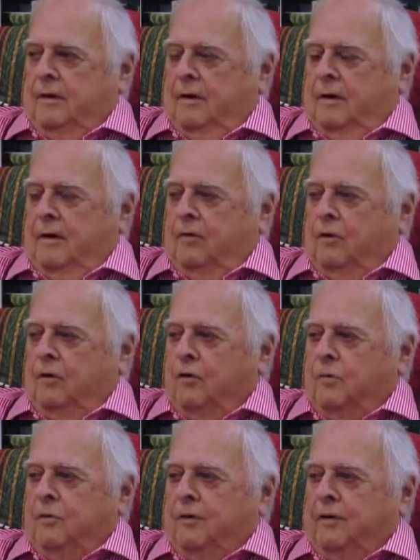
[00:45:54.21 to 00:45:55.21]
uh,
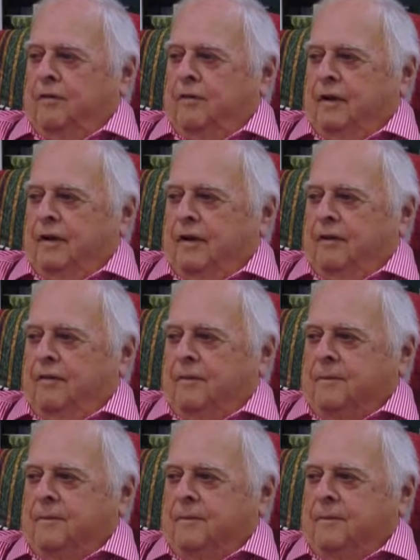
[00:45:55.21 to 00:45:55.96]
recuperative leave.